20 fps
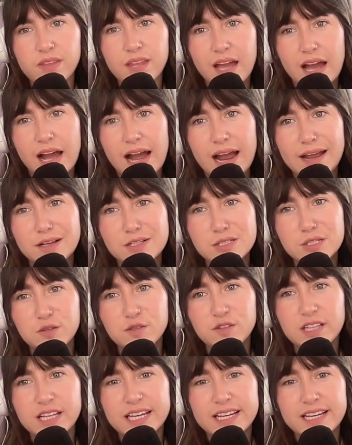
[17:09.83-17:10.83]
Yeah. I
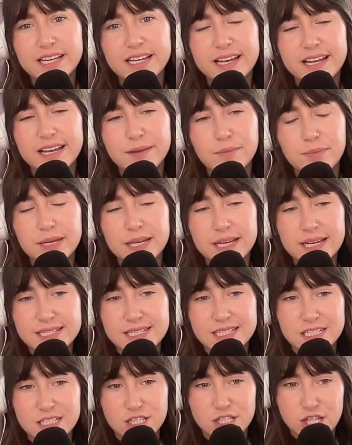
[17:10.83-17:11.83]
also feel like
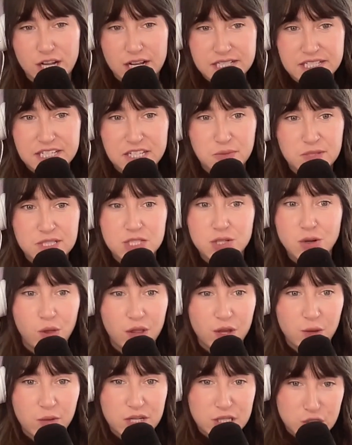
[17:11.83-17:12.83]
because Justin was the
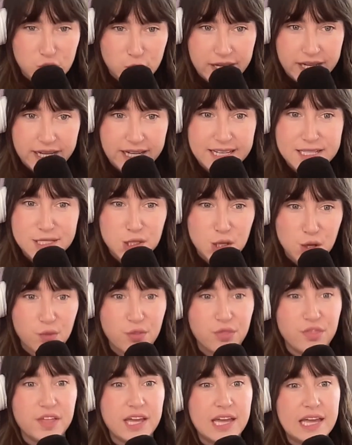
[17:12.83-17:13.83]
only one doing his
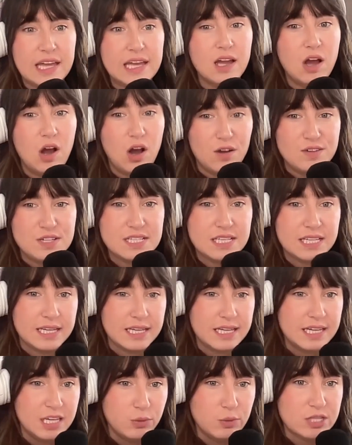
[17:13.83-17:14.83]
own thing, obviously
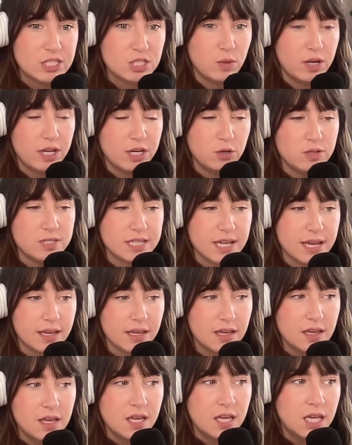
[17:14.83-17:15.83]
he was the one who was
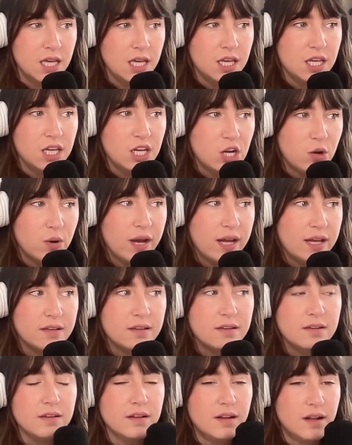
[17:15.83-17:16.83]
like, you know what?
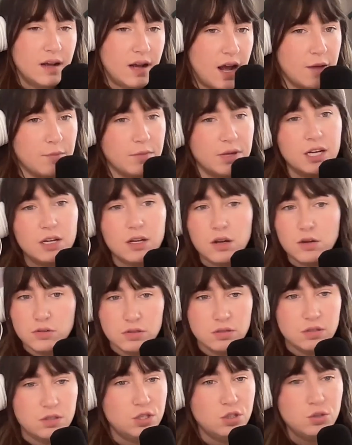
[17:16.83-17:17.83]
I'm going to go,
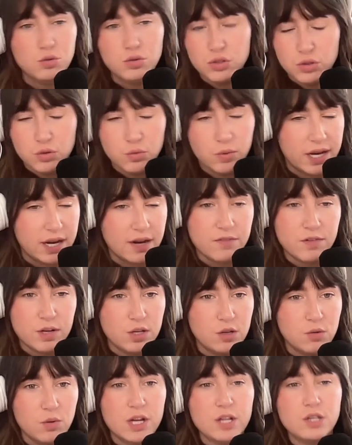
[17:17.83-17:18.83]
you do whatever
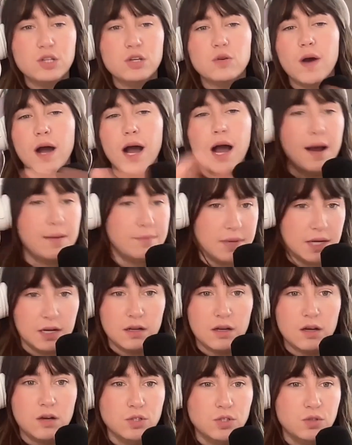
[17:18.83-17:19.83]
you want to do. I'm going
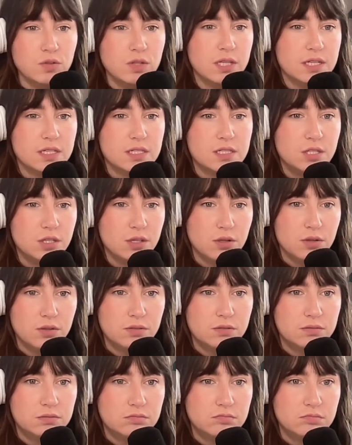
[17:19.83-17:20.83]
to go do this
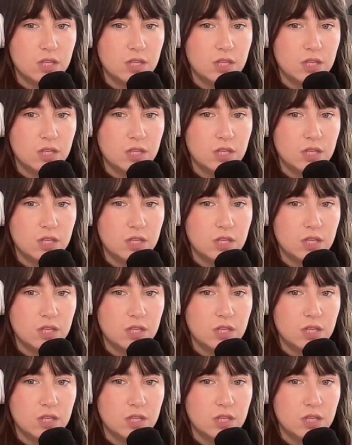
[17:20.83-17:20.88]
too.